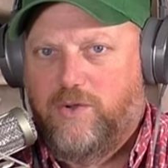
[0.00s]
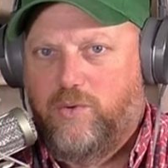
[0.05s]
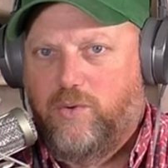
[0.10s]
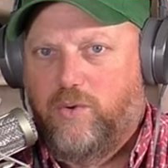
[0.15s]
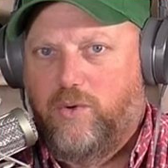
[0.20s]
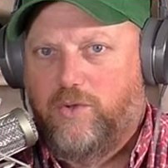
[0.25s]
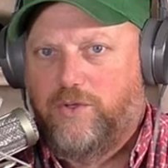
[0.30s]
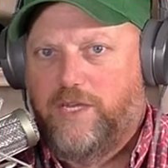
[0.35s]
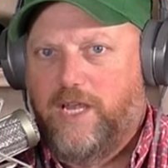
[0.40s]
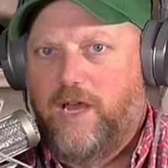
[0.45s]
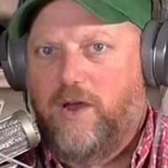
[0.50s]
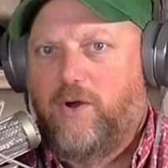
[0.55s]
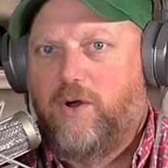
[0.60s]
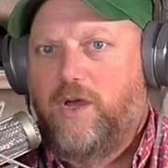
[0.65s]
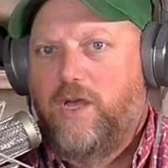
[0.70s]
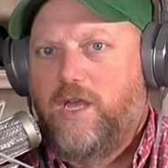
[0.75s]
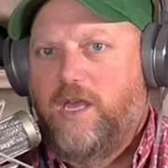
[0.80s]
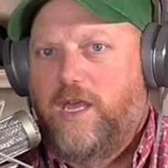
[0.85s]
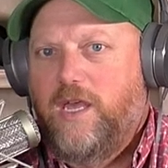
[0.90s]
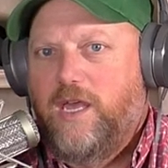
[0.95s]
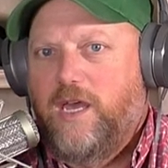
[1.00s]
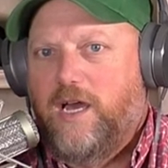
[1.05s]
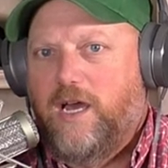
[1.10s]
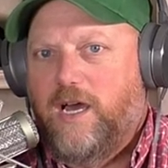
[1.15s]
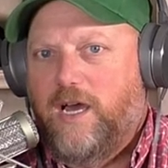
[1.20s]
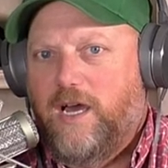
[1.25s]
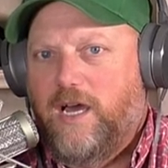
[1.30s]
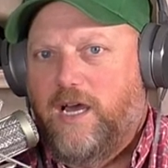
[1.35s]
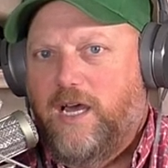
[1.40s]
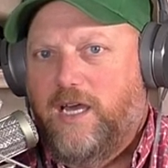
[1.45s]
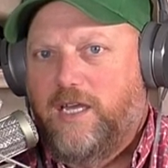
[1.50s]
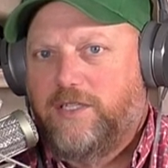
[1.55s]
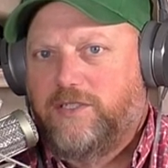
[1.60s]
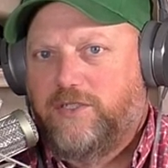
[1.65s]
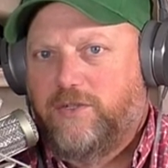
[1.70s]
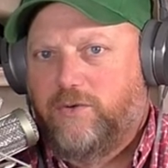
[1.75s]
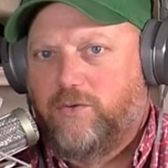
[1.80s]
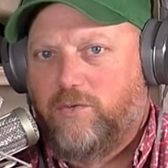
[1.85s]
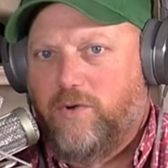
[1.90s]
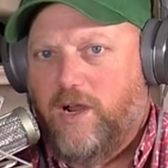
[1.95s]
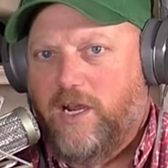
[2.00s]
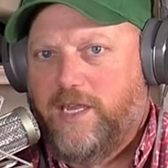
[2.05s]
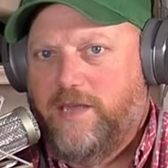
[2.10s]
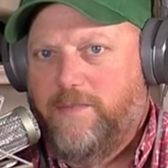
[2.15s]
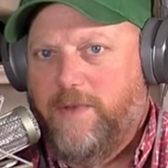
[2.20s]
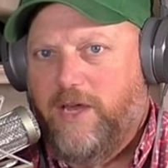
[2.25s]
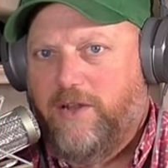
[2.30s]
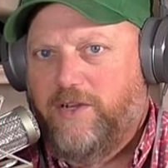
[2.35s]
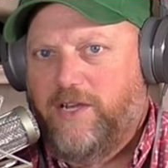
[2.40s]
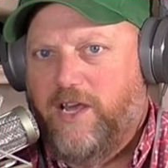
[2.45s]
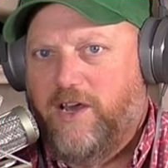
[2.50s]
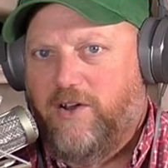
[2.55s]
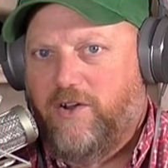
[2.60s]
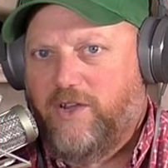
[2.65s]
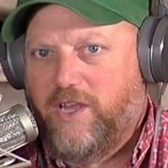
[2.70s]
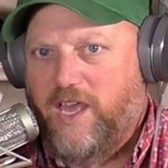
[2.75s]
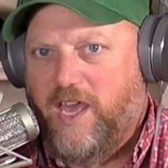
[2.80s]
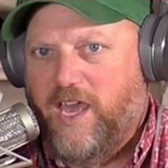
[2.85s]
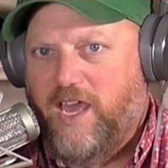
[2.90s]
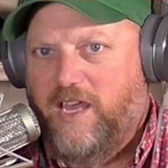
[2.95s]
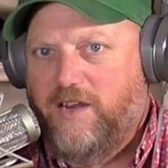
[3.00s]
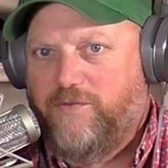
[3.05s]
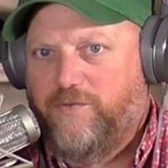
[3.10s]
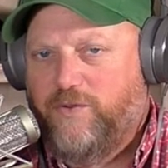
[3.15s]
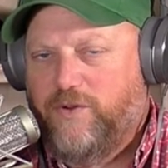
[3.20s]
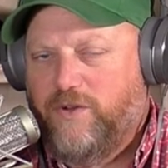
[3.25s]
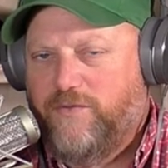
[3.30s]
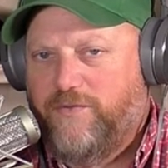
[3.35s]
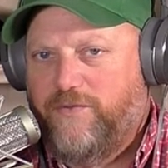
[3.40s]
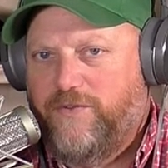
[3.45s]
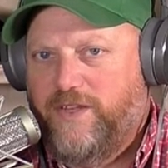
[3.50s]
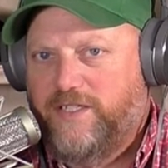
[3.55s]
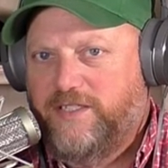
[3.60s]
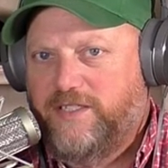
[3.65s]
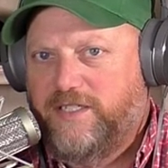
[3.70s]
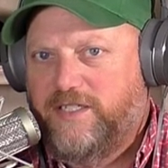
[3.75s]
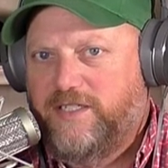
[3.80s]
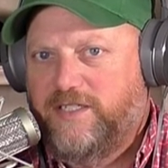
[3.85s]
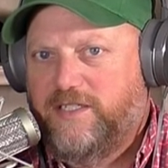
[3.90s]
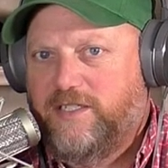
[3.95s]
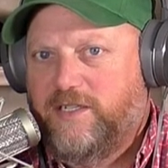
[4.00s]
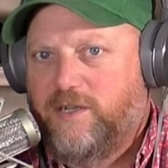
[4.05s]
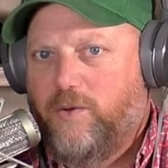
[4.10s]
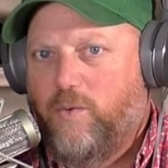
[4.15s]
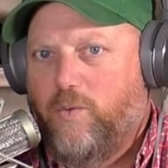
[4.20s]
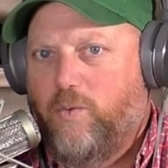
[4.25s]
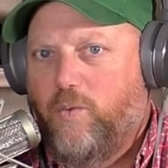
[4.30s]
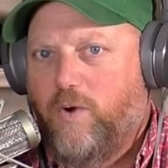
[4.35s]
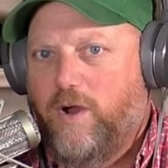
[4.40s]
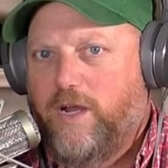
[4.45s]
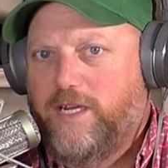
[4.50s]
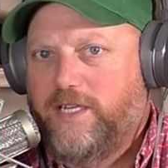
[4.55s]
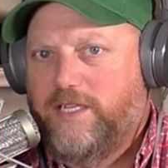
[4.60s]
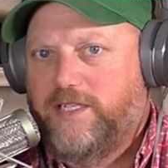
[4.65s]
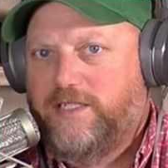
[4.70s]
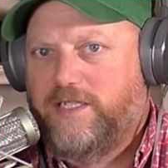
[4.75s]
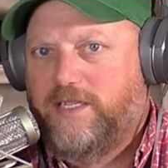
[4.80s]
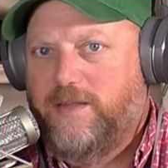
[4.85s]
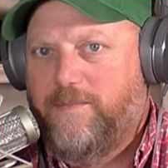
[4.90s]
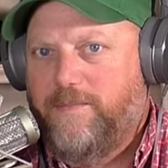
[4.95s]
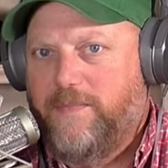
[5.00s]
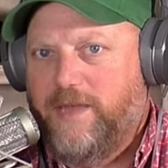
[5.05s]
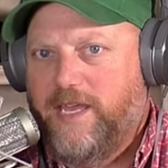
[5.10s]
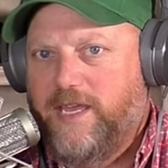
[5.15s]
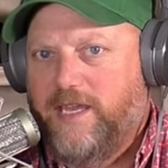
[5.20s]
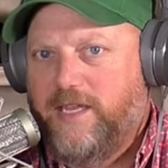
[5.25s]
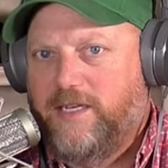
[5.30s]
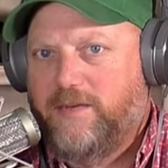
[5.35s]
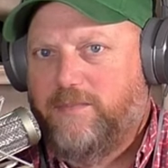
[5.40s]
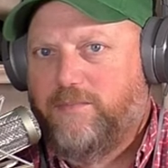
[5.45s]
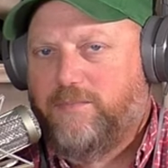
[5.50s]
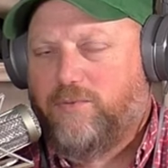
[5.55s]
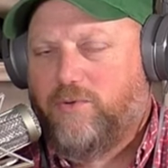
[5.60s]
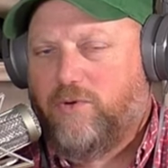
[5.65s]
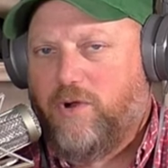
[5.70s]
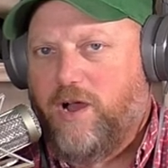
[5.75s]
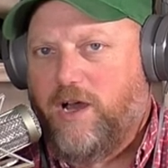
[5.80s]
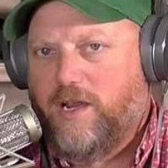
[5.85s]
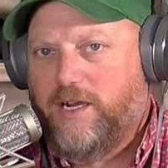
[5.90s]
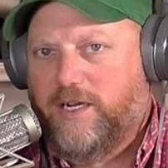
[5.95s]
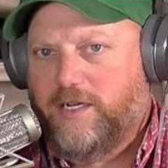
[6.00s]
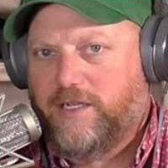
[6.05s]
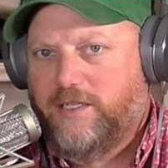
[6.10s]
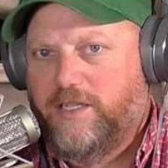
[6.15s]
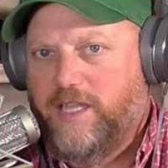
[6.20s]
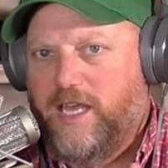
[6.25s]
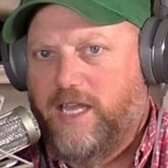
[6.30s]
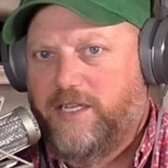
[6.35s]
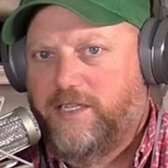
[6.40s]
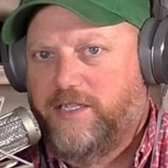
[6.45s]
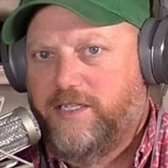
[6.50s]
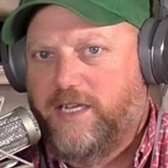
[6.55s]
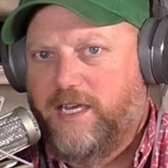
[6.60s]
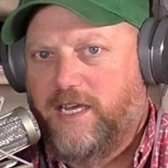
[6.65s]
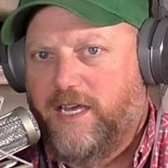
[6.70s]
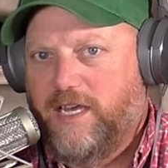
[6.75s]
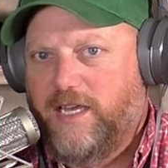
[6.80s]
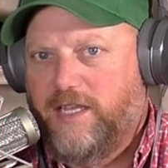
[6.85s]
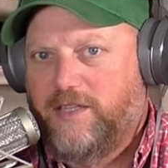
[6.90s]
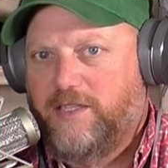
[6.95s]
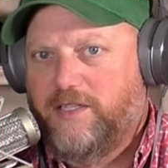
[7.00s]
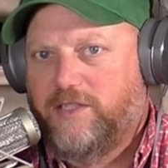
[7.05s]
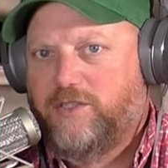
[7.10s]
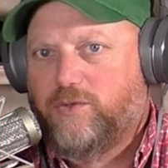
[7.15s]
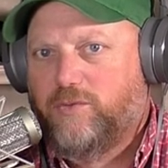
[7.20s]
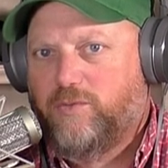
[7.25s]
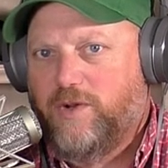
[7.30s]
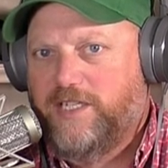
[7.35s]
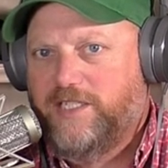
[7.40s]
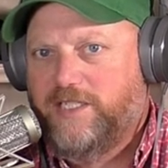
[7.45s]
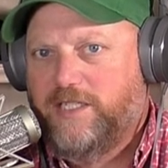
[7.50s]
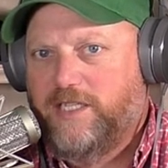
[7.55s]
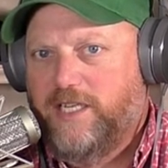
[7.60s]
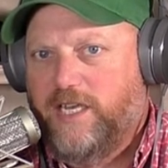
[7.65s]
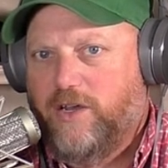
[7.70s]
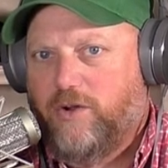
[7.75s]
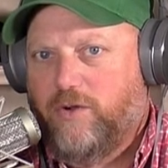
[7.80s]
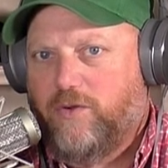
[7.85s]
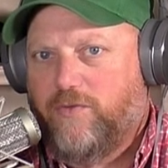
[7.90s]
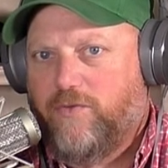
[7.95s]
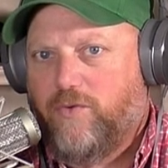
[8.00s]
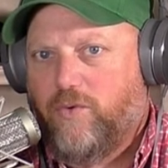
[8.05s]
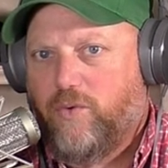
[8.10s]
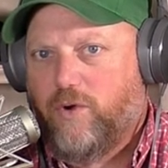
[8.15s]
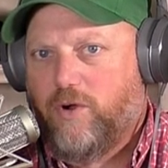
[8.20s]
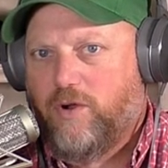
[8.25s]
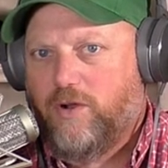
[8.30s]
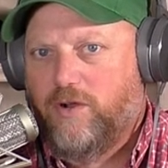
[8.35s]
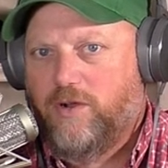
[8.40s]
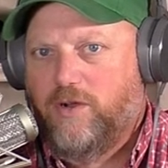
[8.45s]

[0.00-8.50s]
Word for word: cool. Now, uh, so Rocky Mountain elk, eight foot fences. What is the main product that uh, that they're raising the elk for?